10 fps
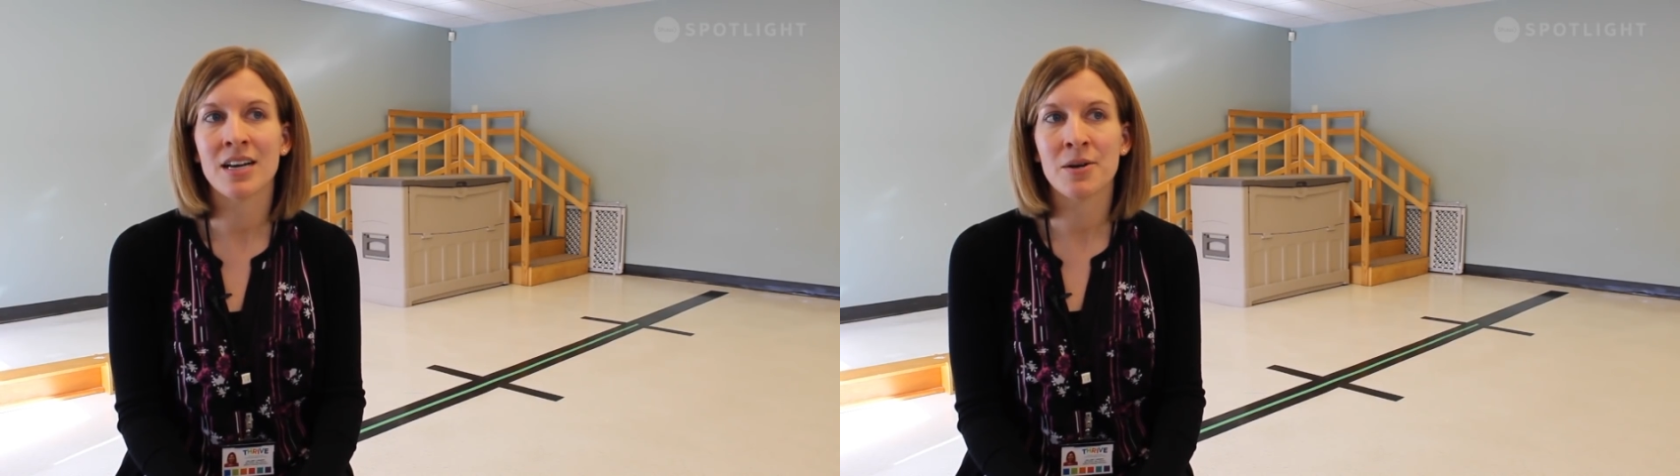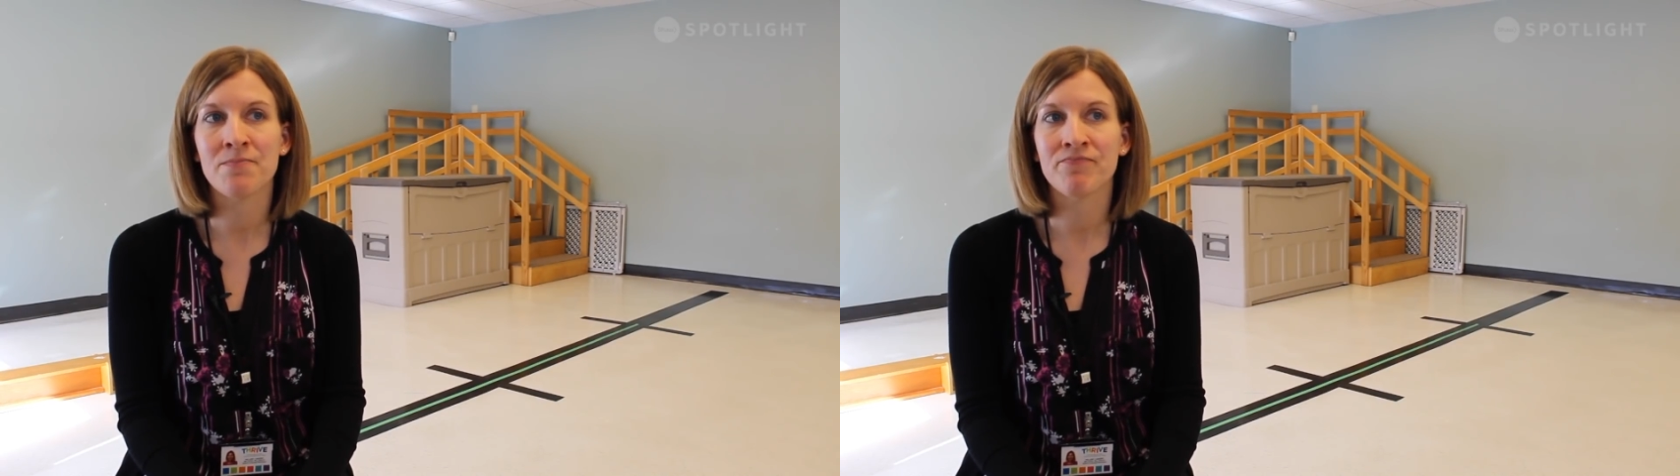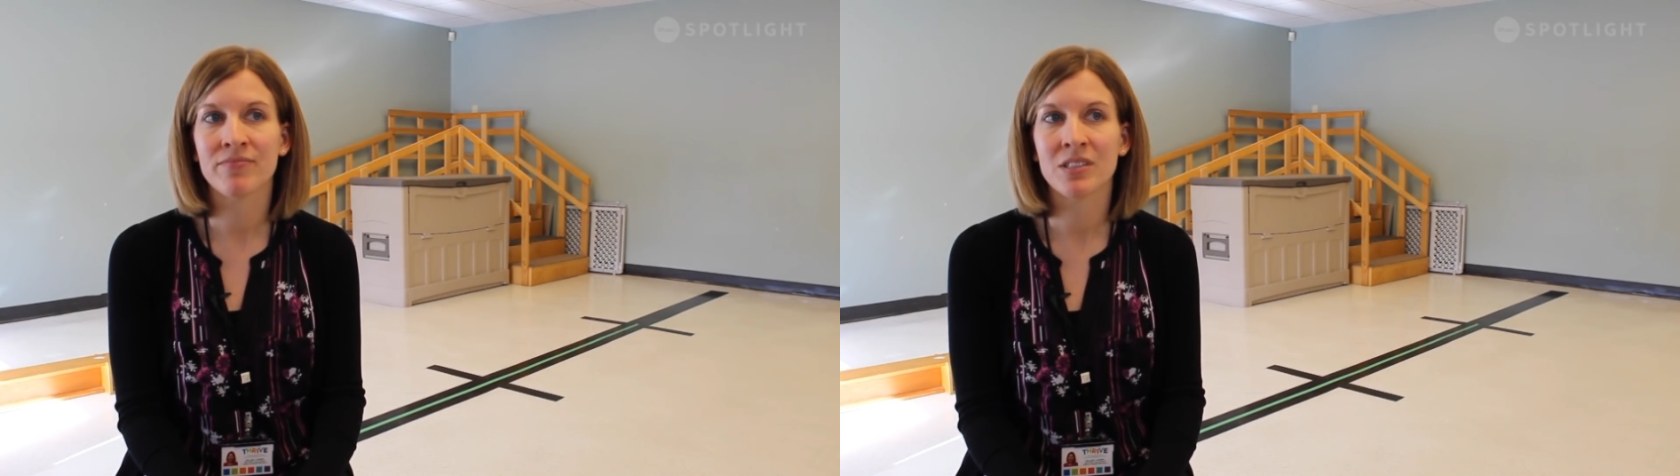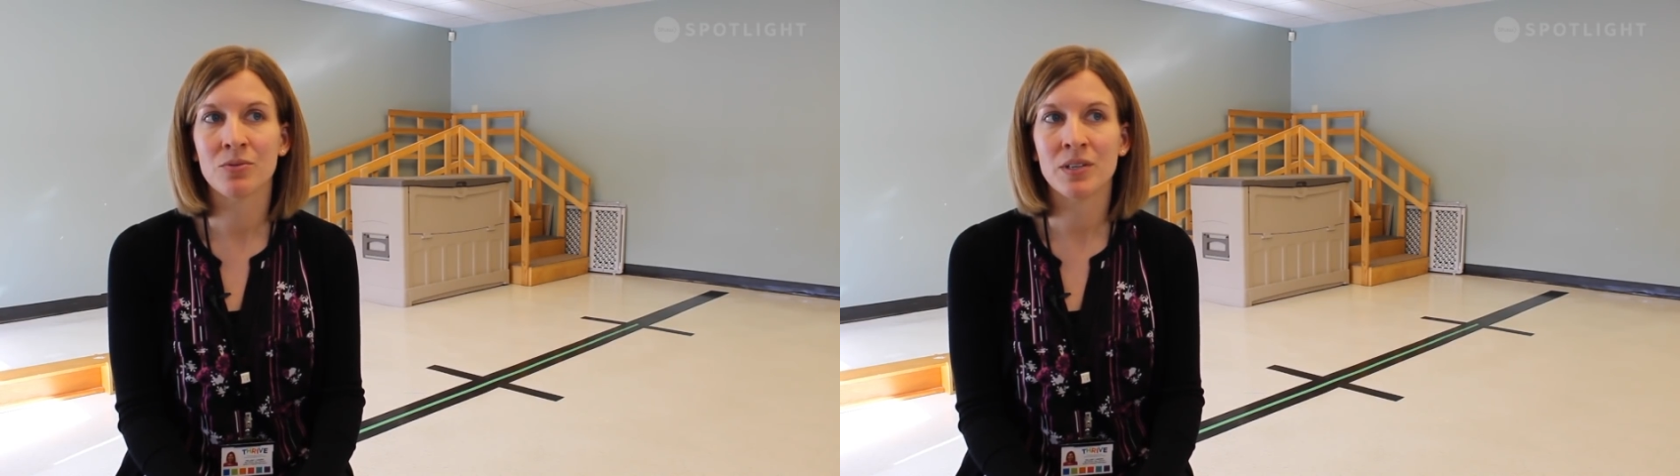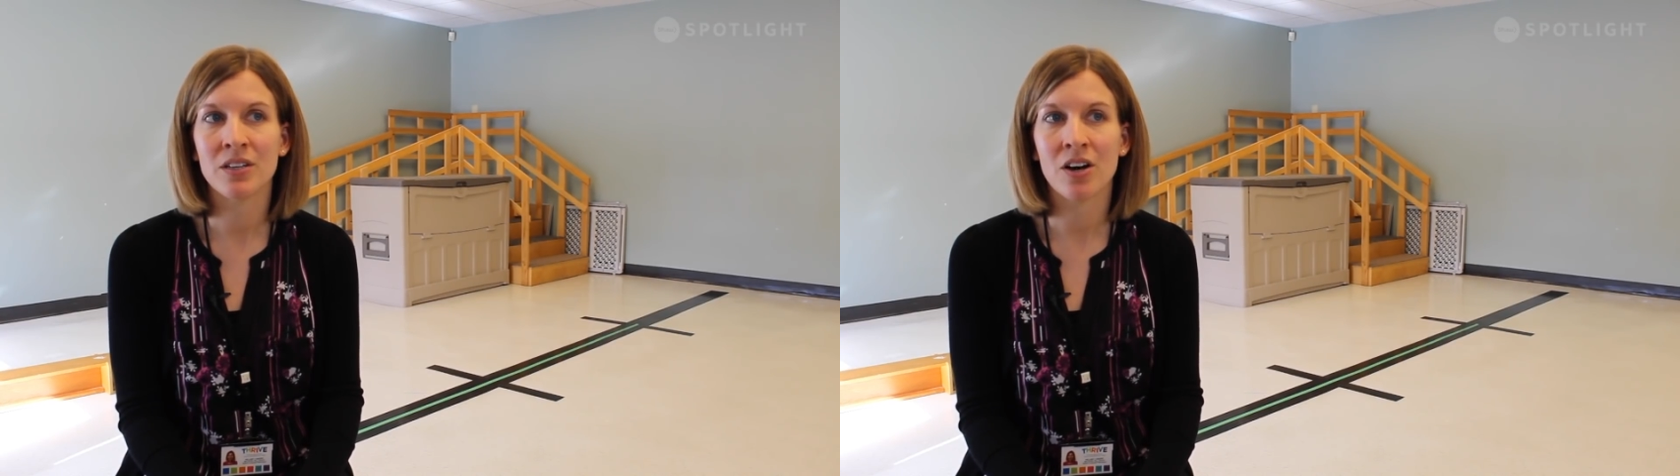Um,
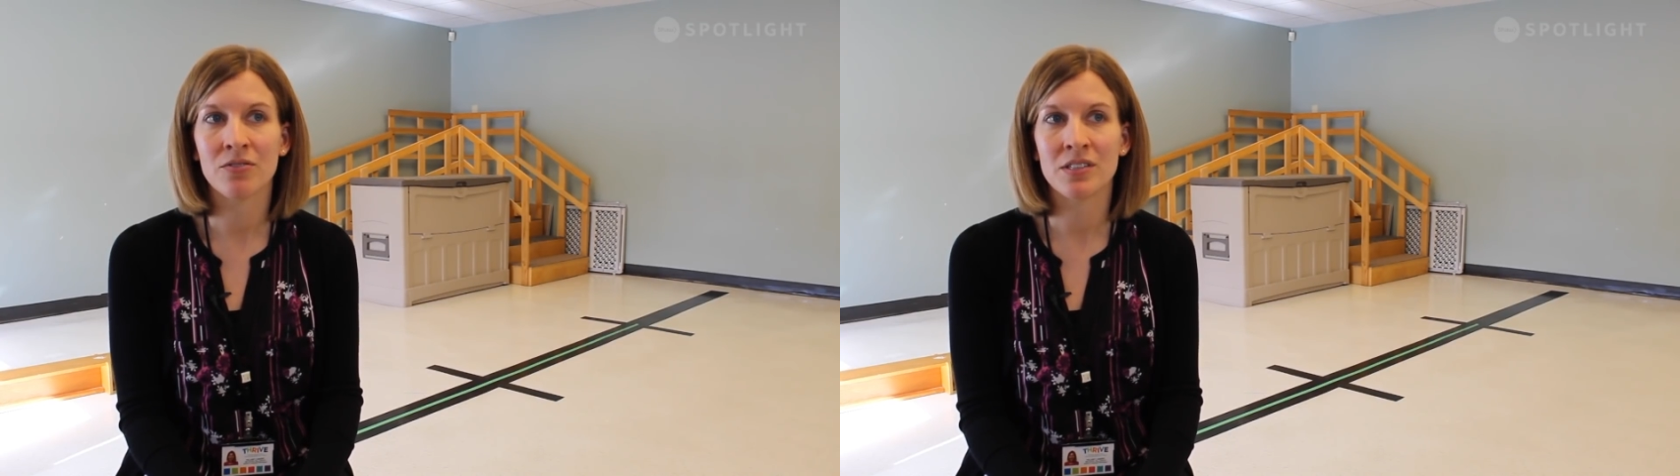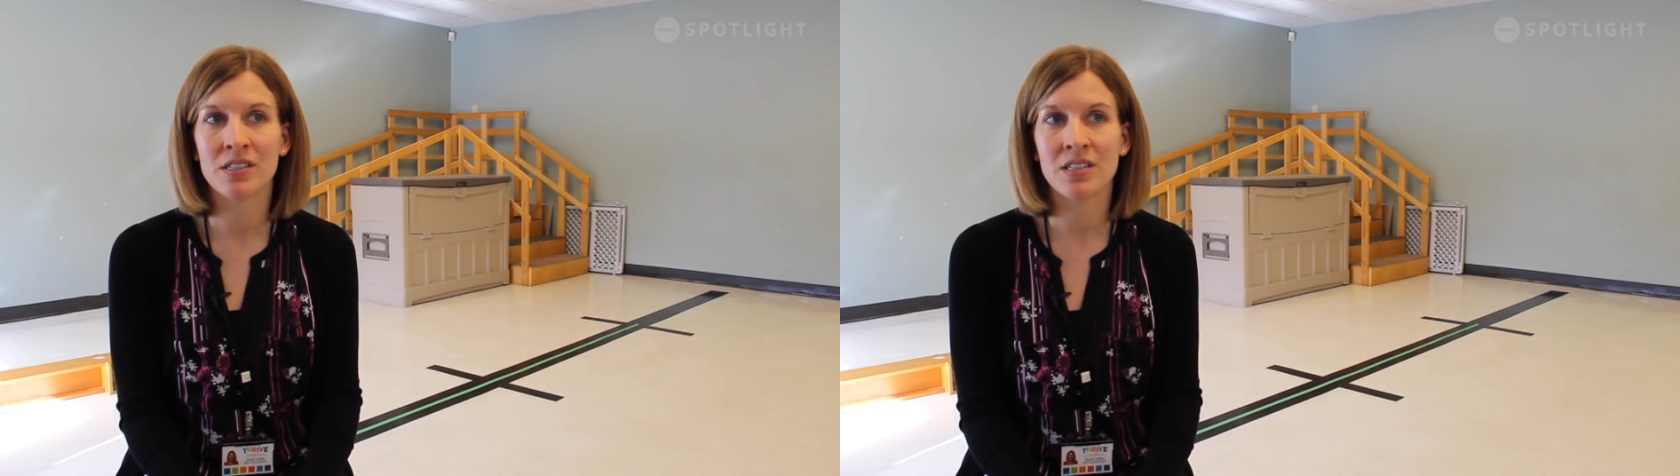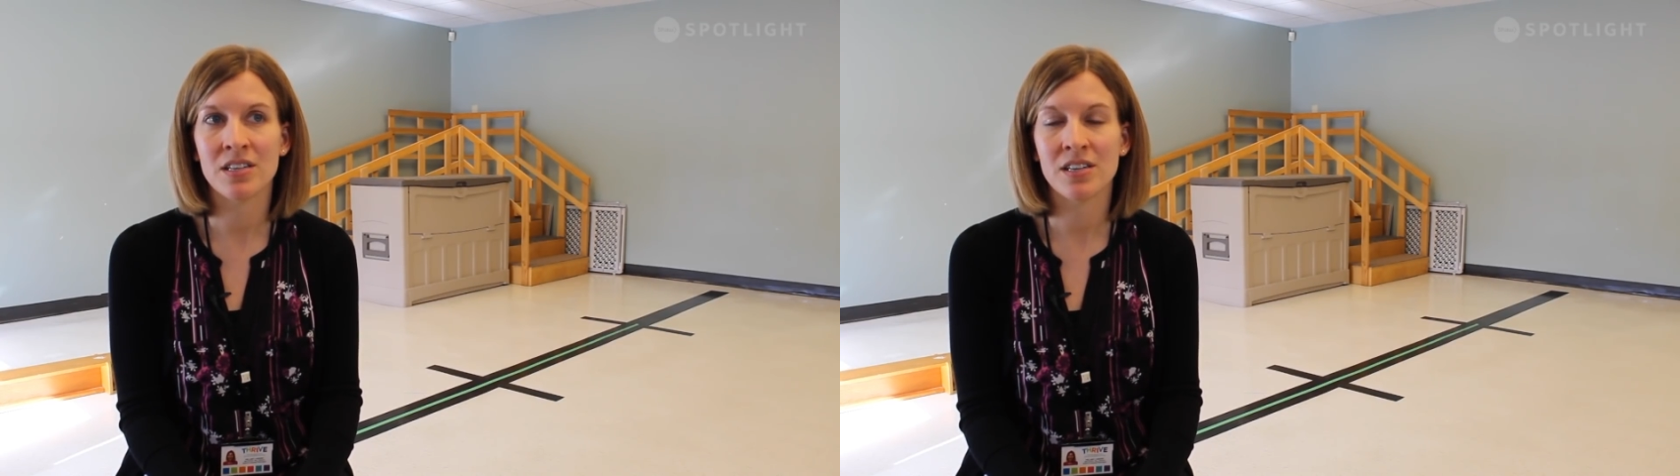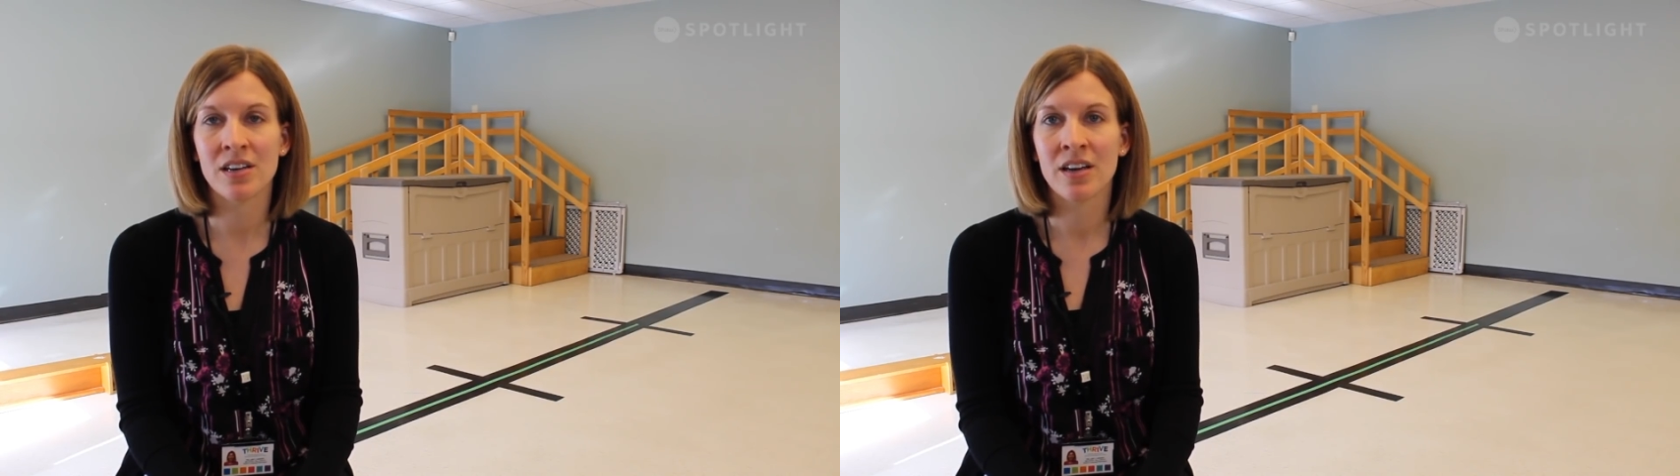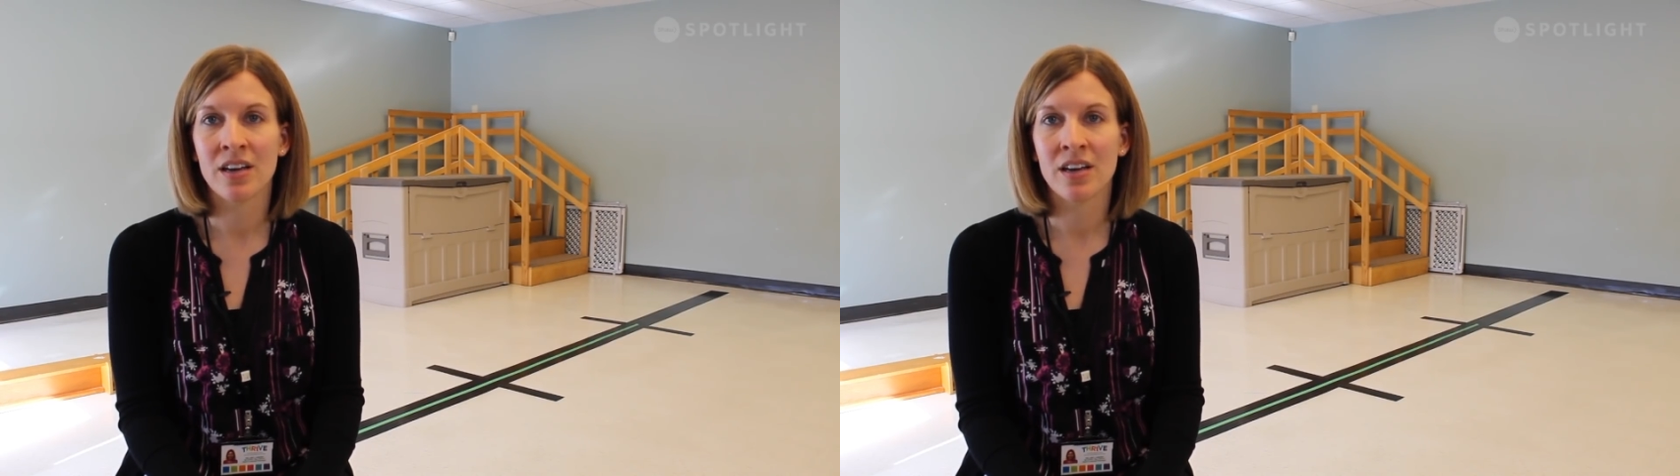we often see